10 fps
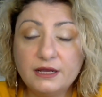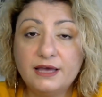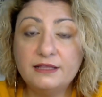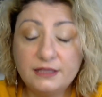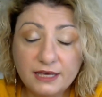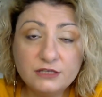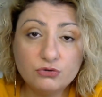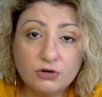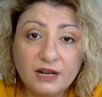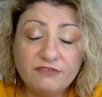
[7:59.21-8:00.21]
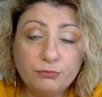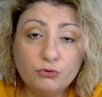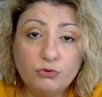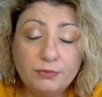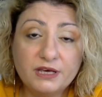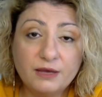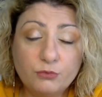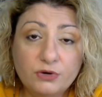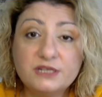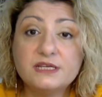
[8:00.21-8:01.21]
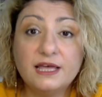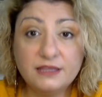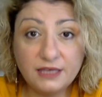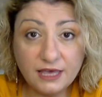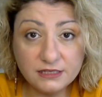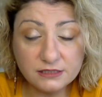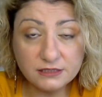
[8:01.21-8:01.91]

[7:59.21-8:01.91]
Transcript: and yes, your life will become worse, and yes,